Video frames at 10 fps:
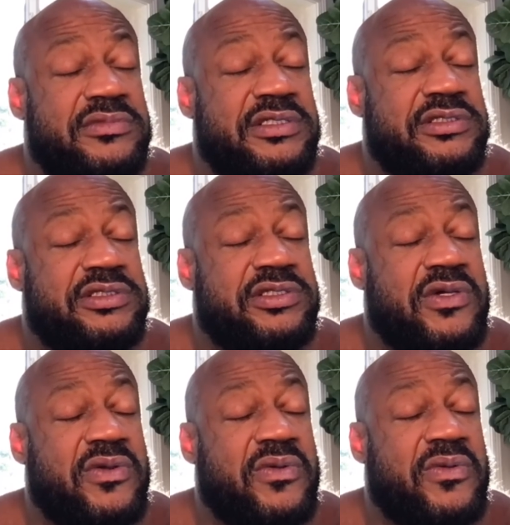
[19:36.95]
And
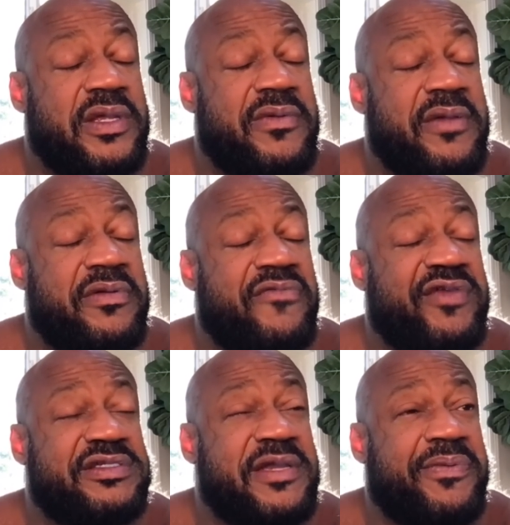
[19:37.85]
so they were able to
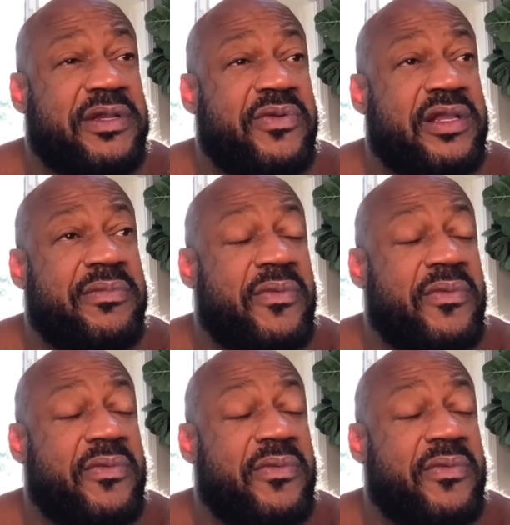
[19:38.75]
fix that pretty quickly.